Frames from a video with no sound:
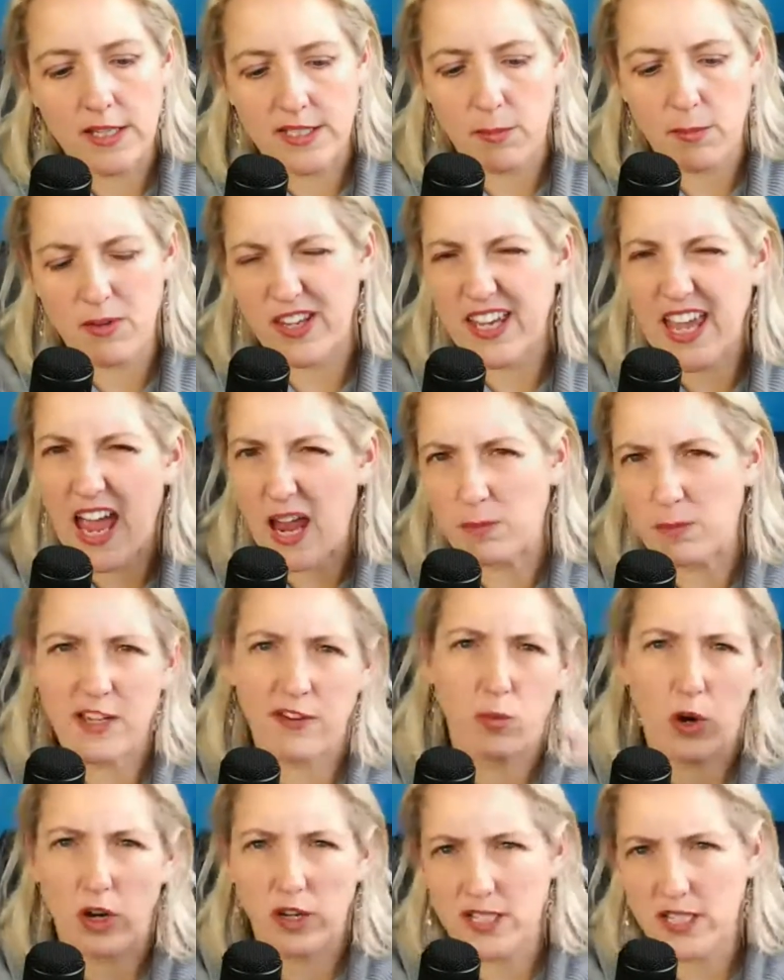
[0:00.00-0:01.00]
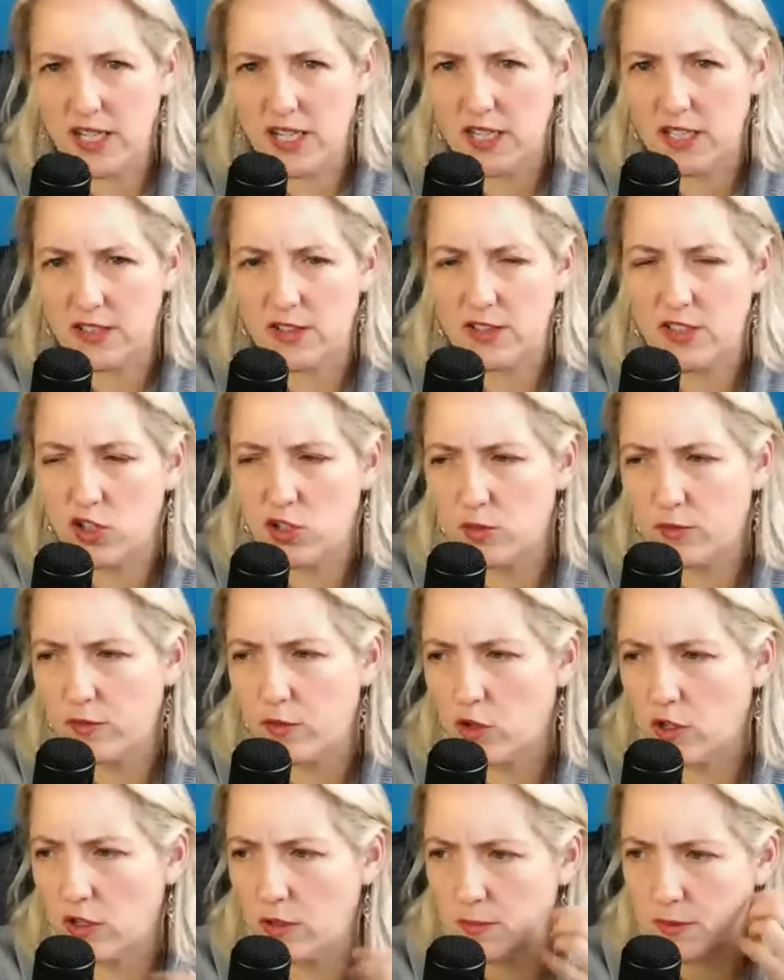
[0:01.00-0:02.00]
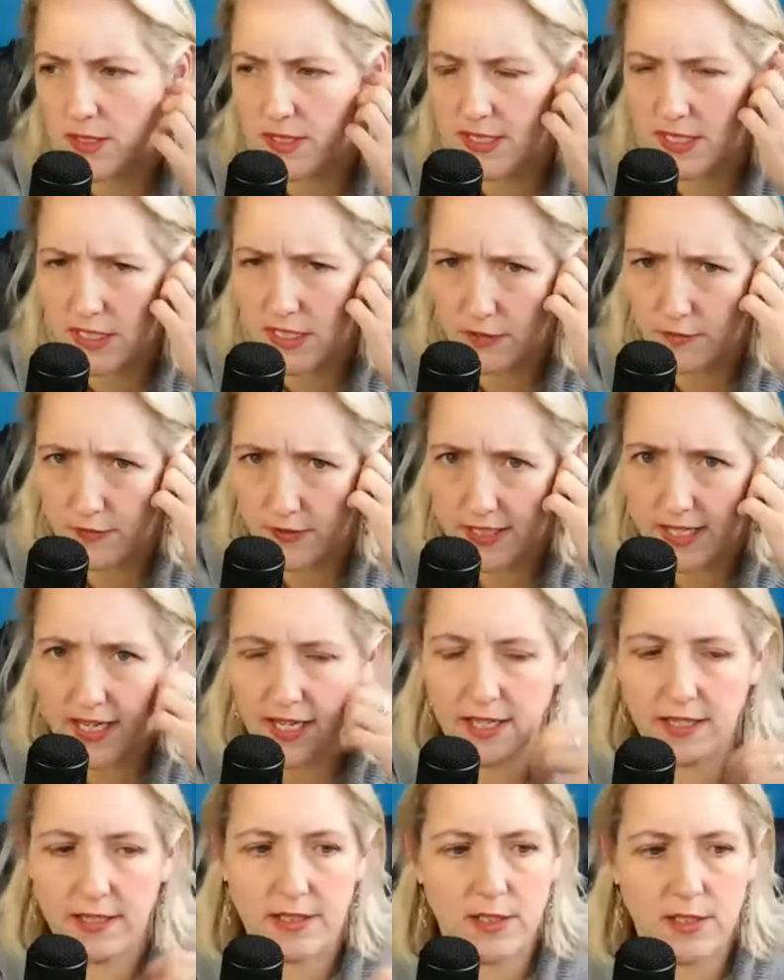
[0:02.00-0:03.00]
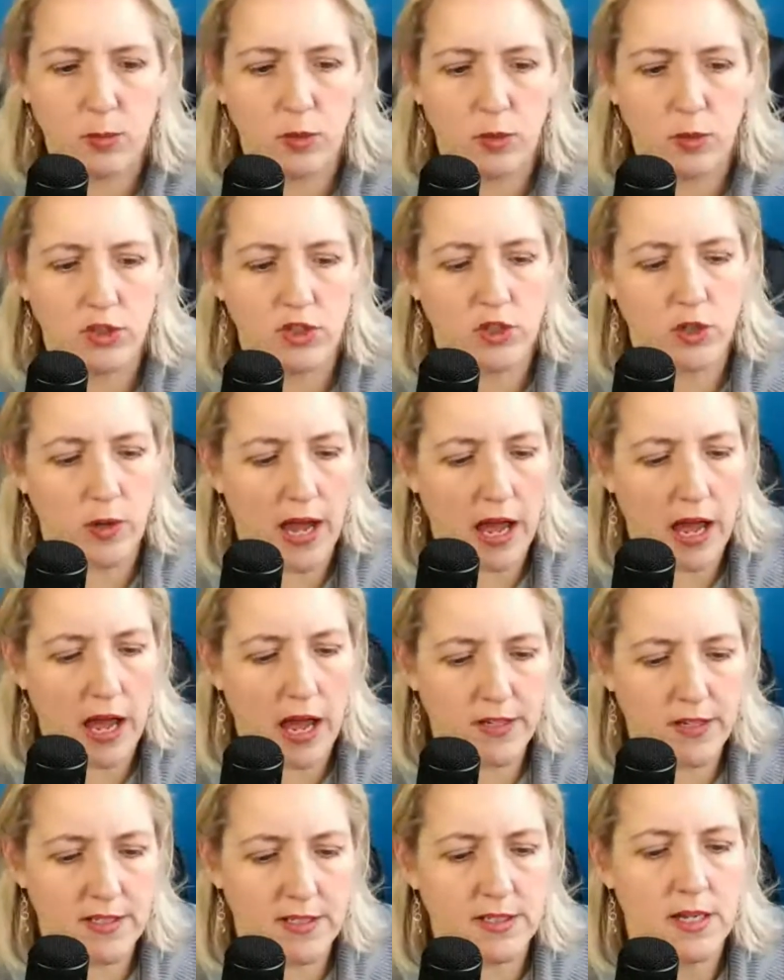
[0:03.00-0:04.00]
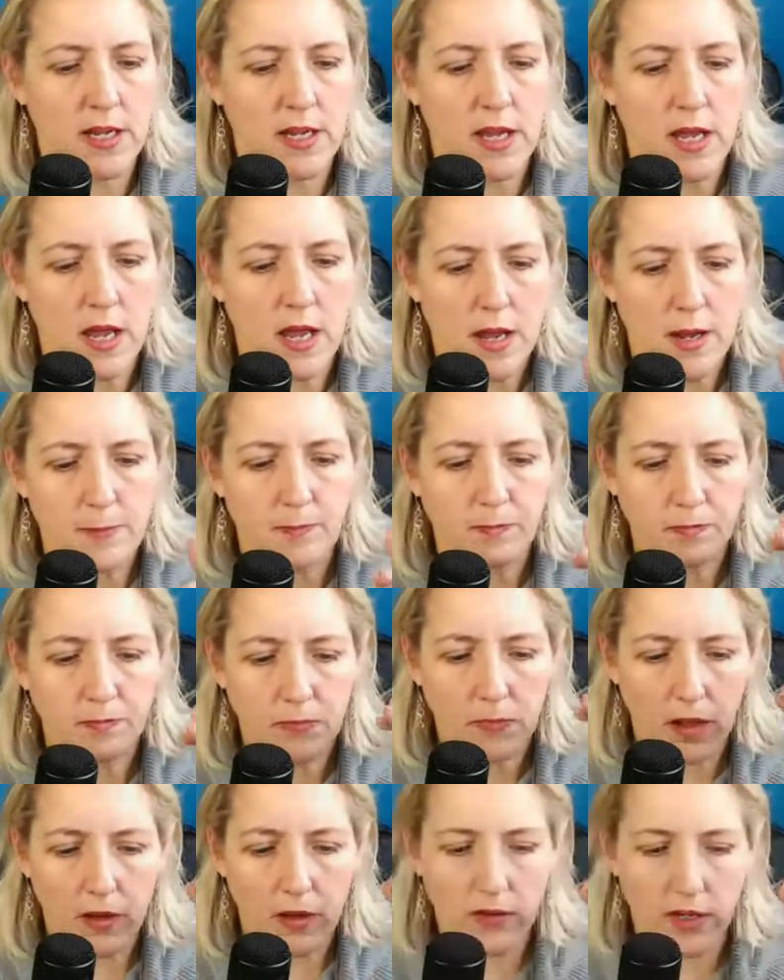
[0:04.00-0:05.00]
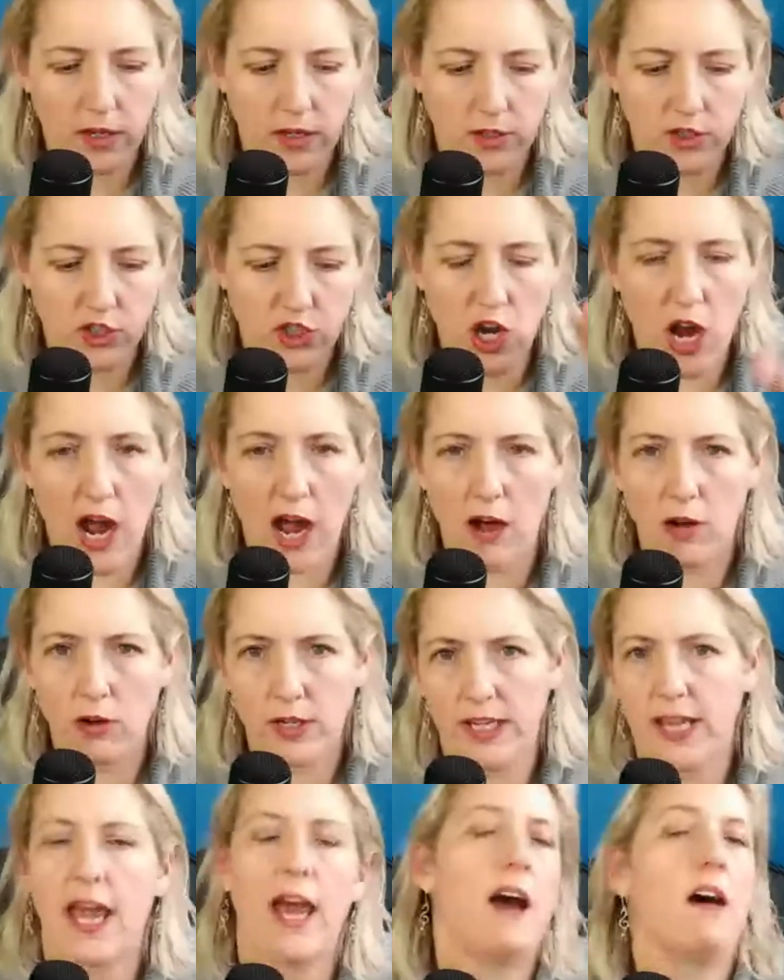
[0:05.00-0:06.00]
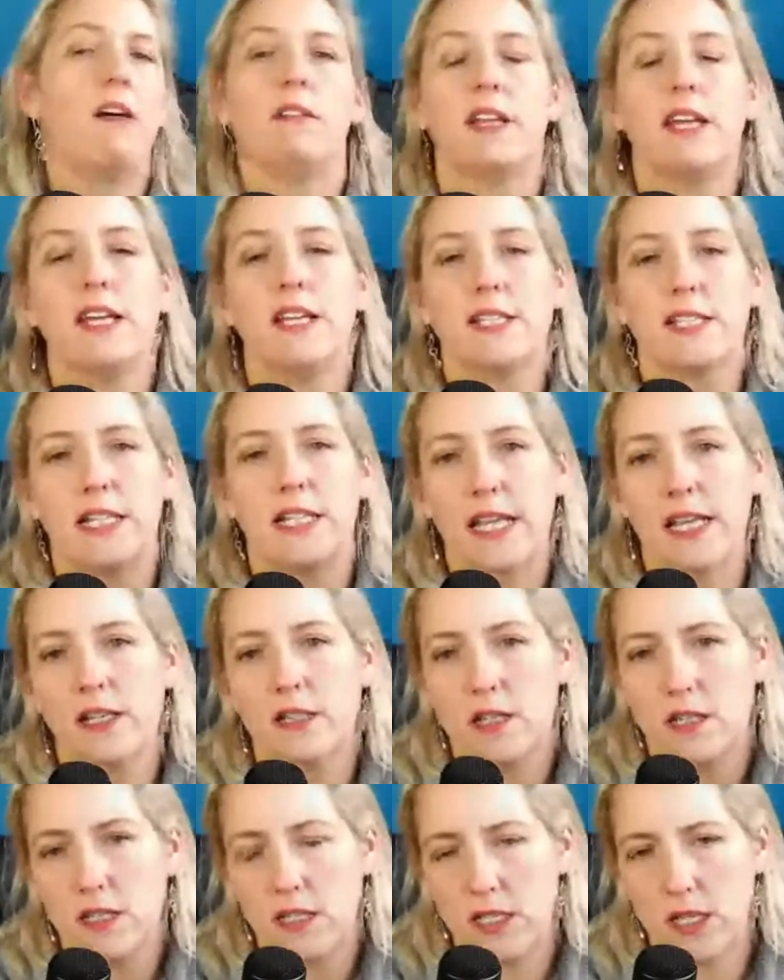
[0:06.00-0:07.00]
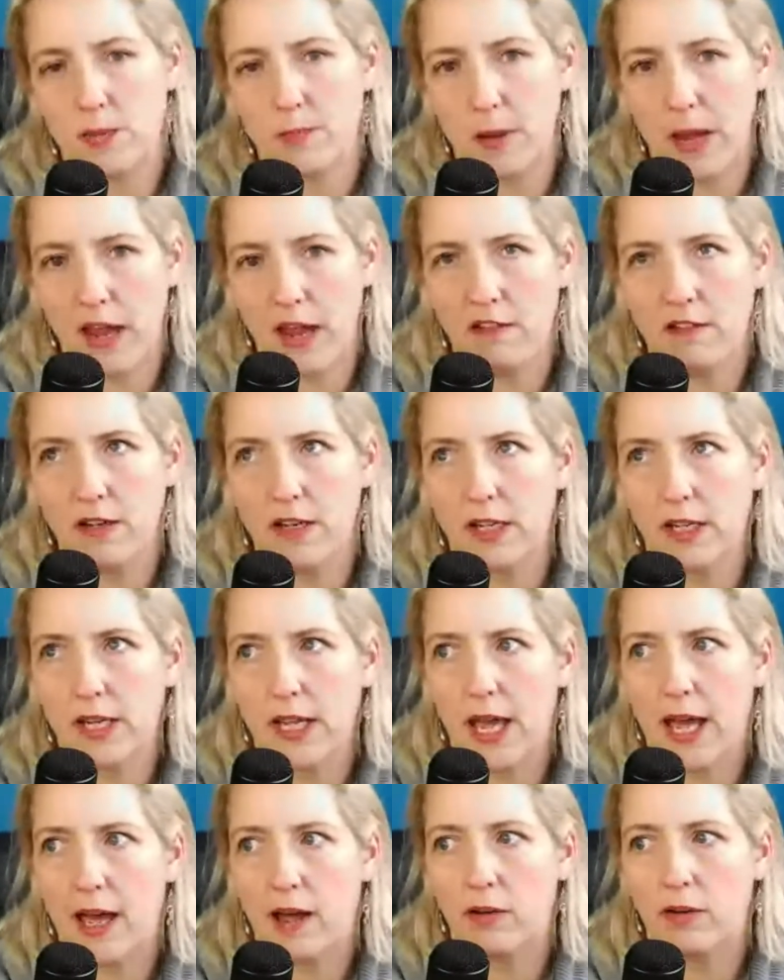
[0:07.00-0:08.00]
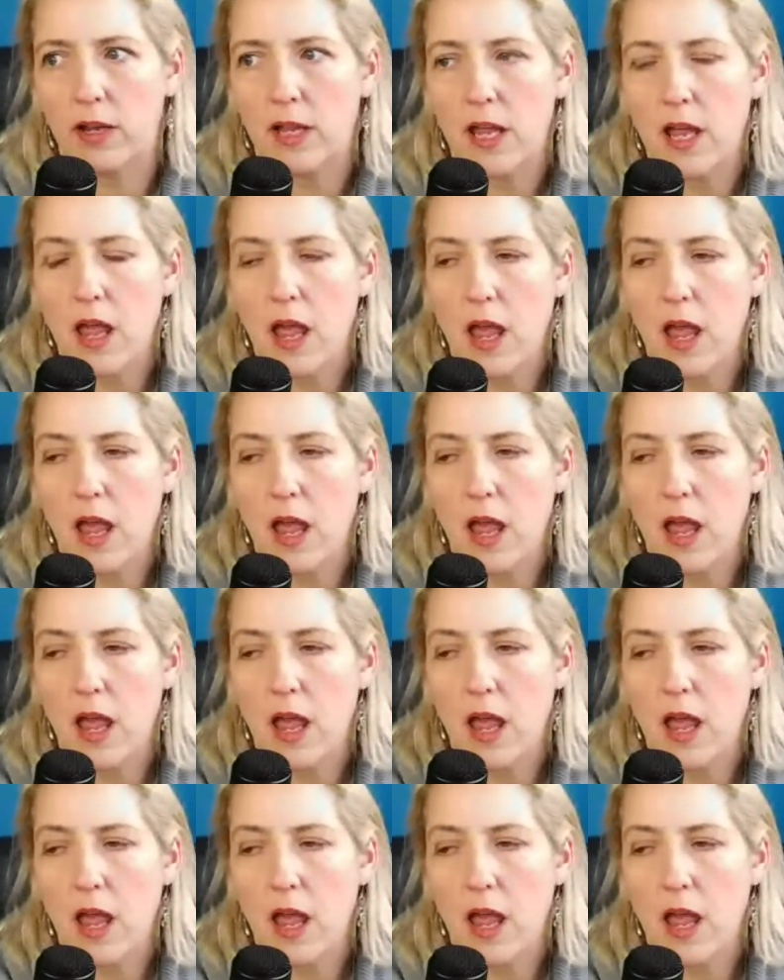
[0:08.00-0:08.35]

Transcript: in some of the games I've worked in and social forums and stuff for kids, what you have is the child account is linked to the parent account,